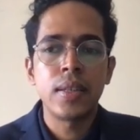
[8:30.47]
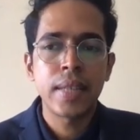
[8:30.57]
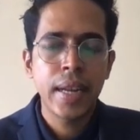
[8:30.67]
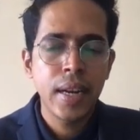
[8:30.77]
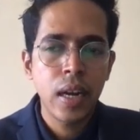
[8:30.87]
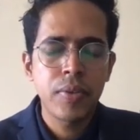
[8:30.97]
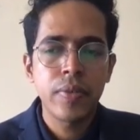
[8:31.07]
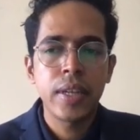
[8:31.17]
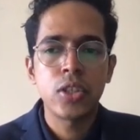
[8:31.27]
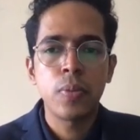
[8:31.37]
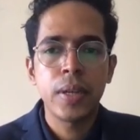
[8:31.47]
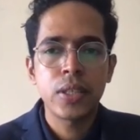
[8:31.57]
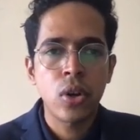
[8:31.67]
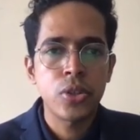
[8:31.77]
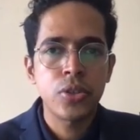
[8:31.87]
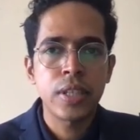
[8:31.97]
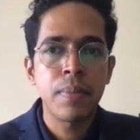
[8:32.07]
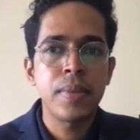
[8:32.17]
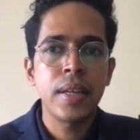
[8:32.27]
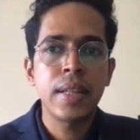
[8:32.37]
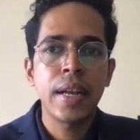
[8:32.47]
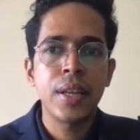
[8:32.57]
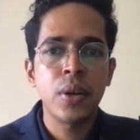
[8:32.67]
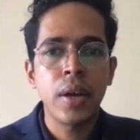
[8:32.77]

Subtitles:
Second draft of the SOP is also something that